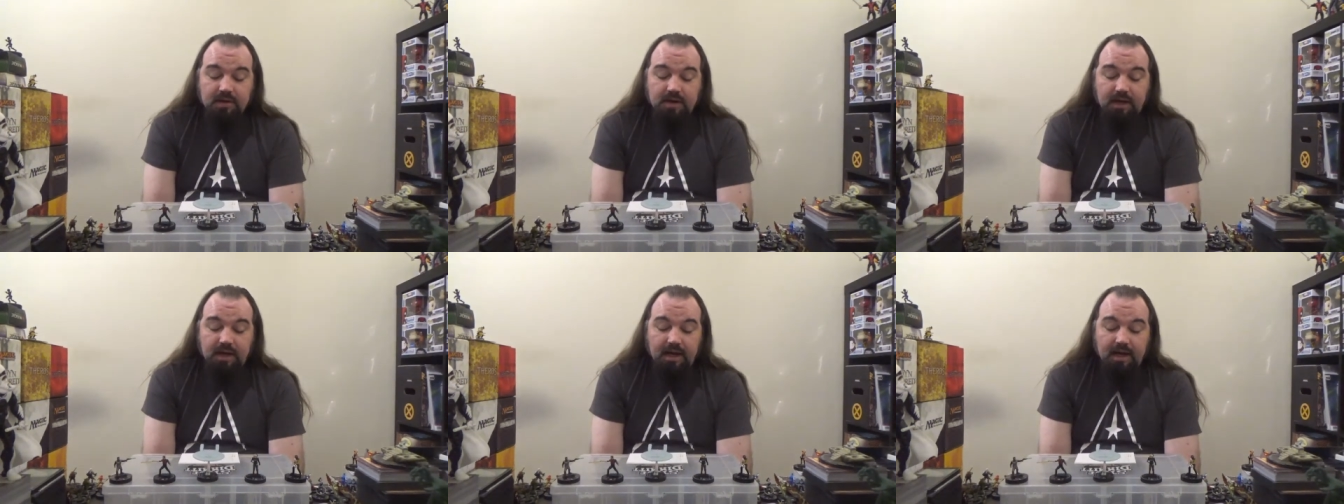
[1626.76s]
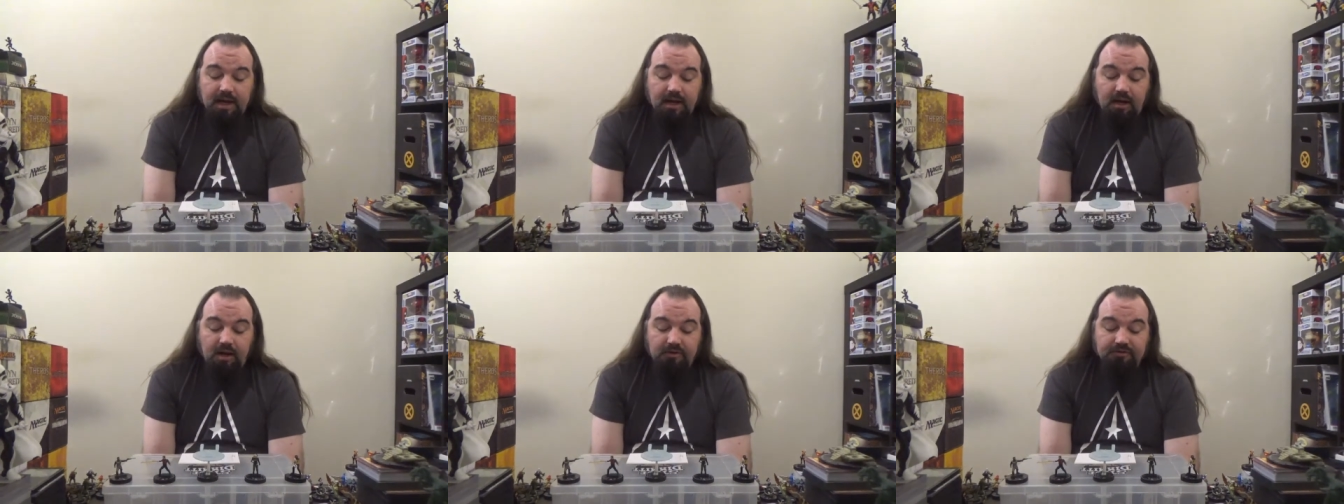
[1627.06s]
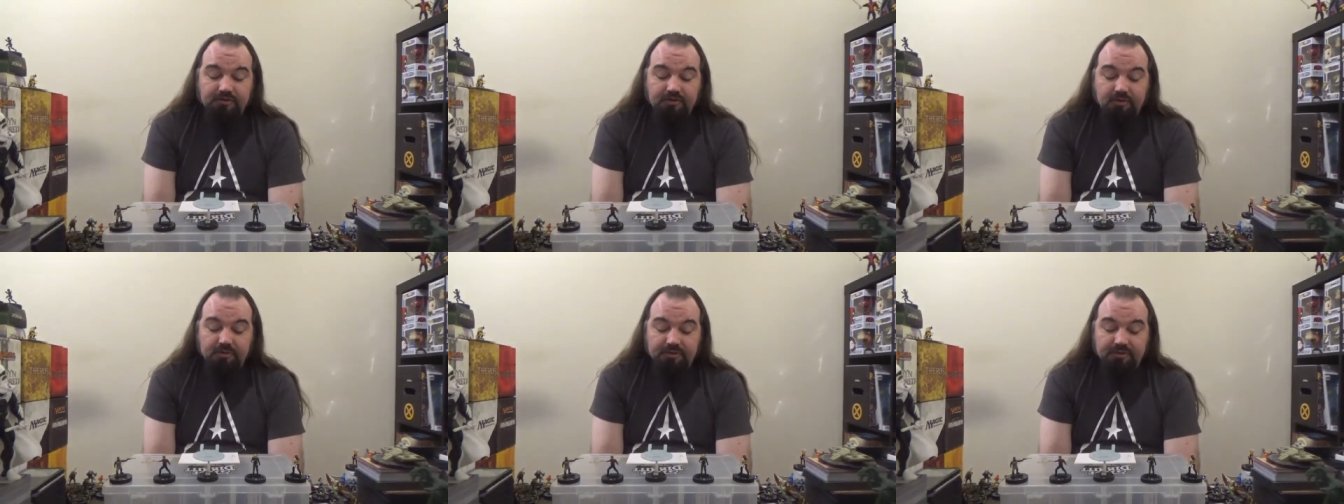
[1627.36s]
Uh,
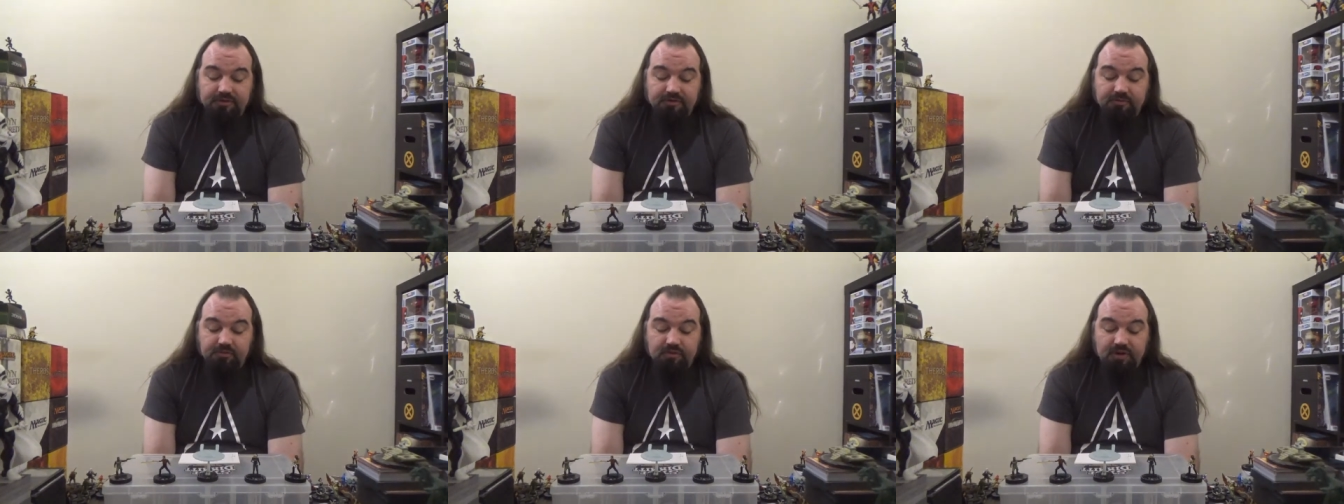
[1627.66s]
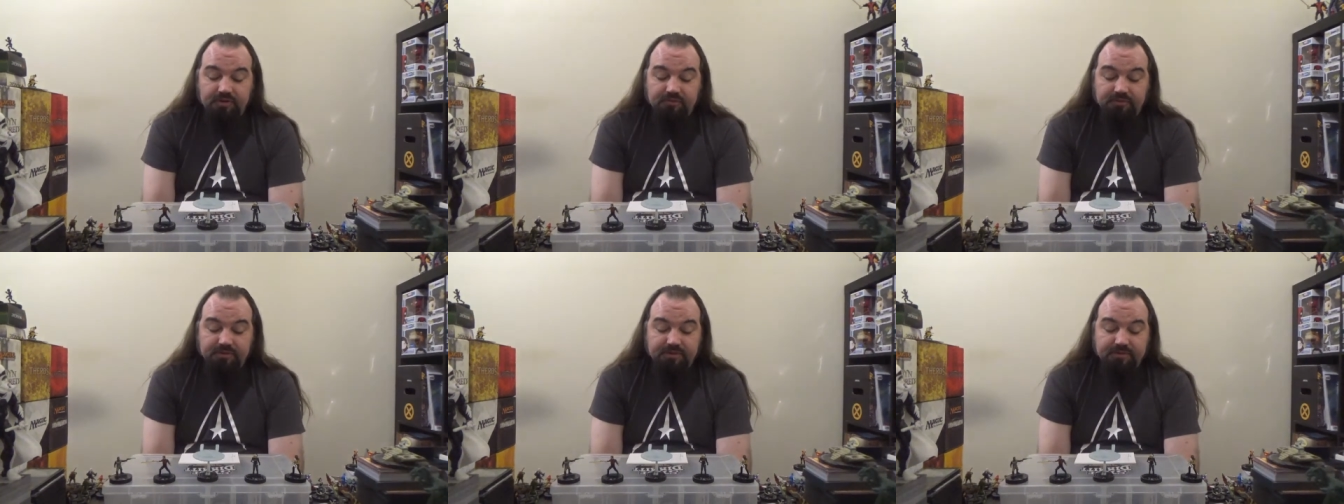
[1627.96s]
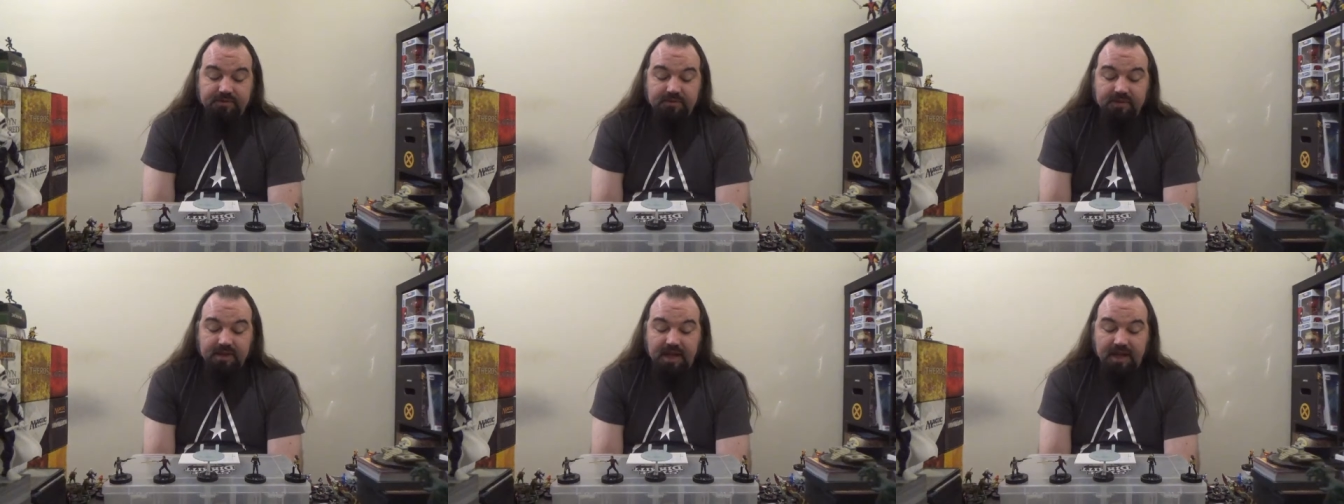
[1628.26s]
also in the super rares we
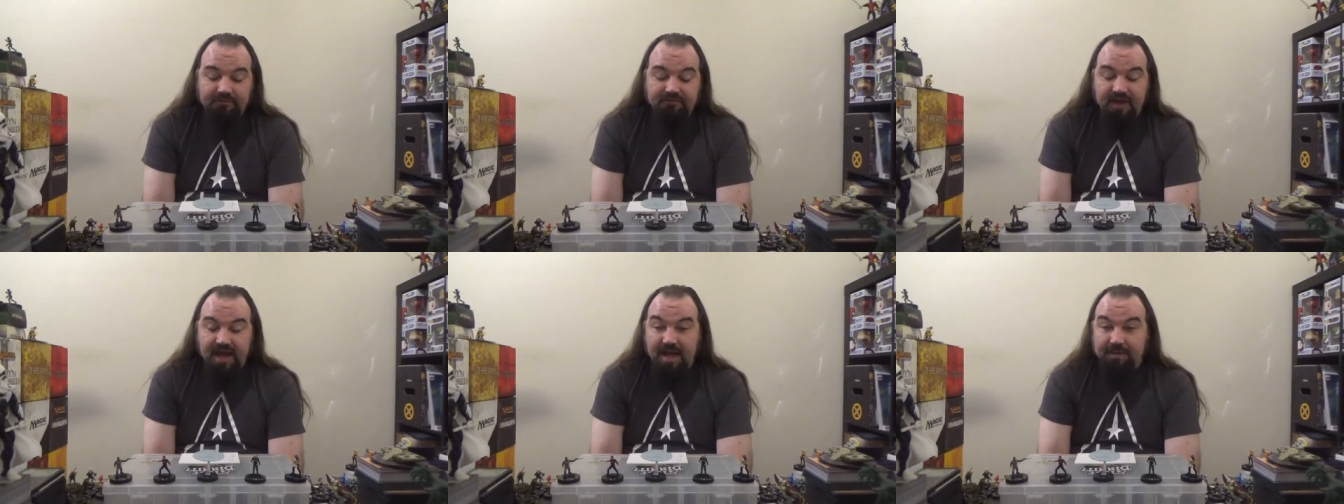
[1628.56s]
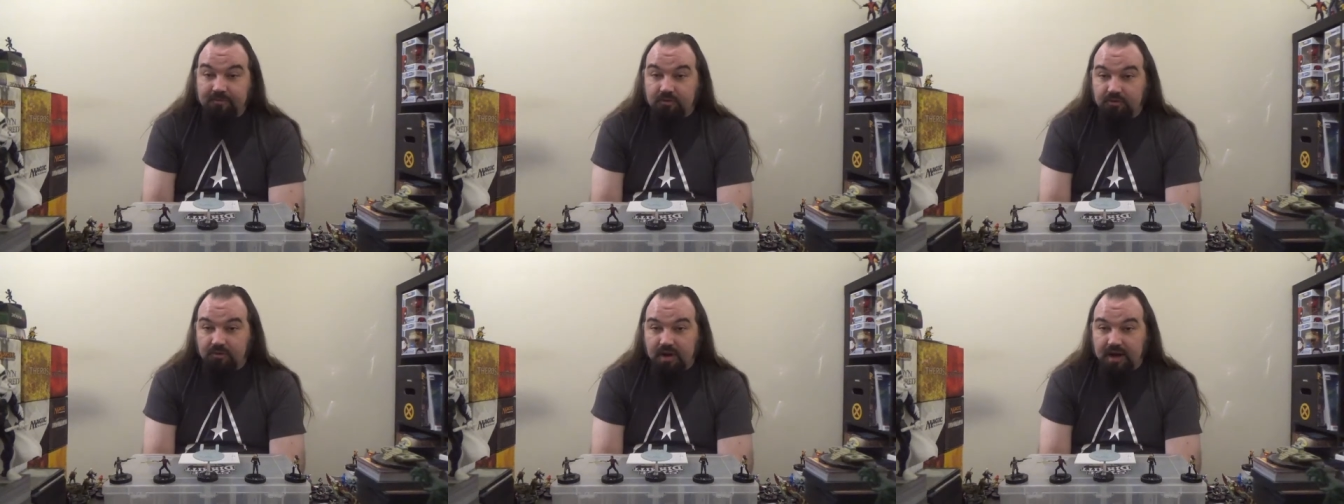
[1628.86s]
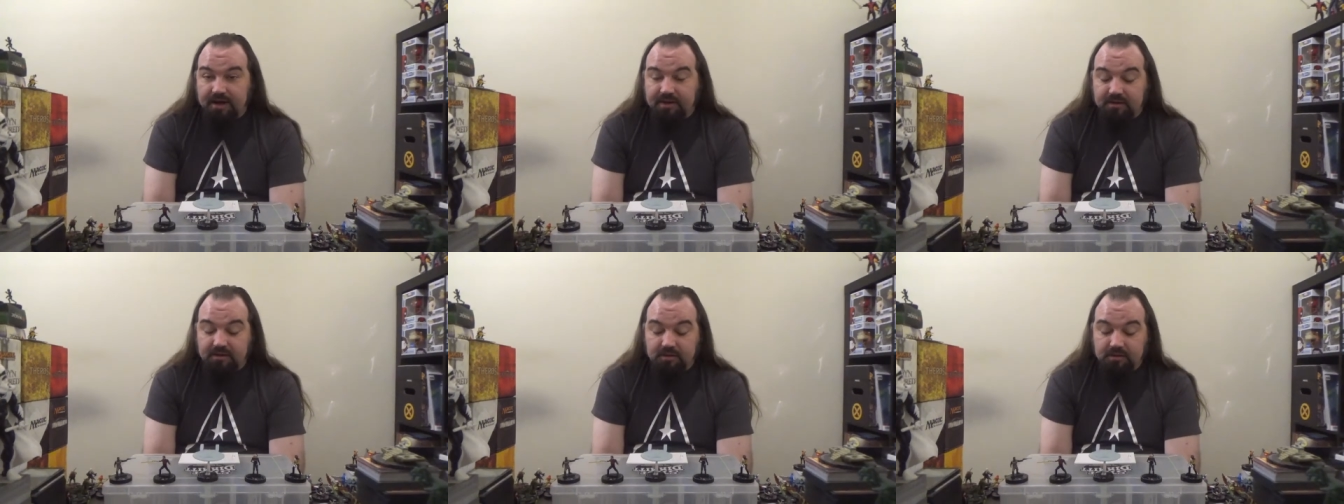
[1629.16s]
have Admiral
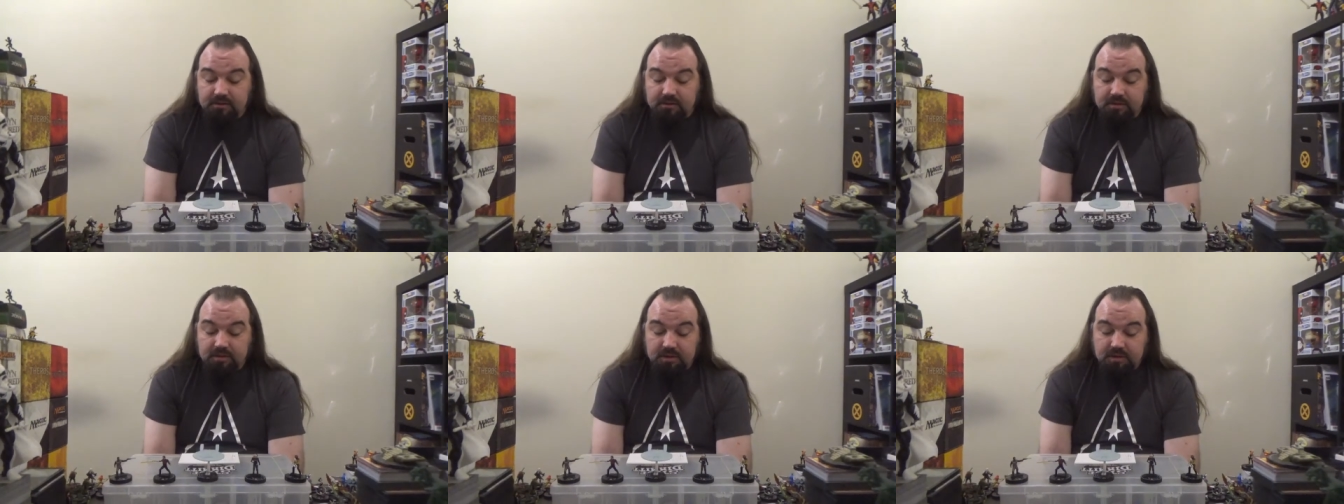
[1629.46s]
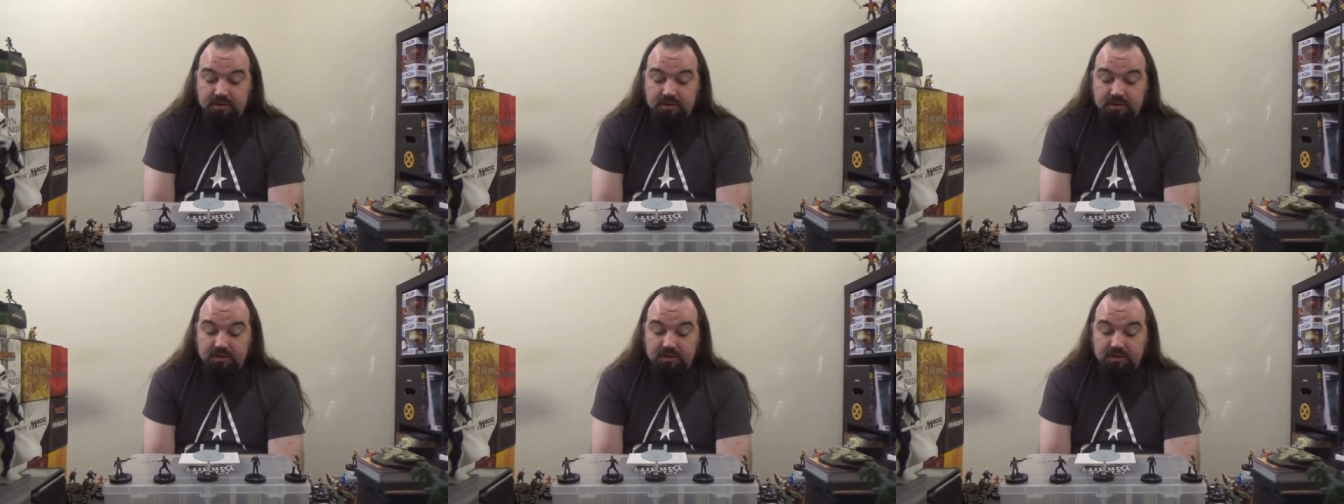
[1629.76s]
Riker,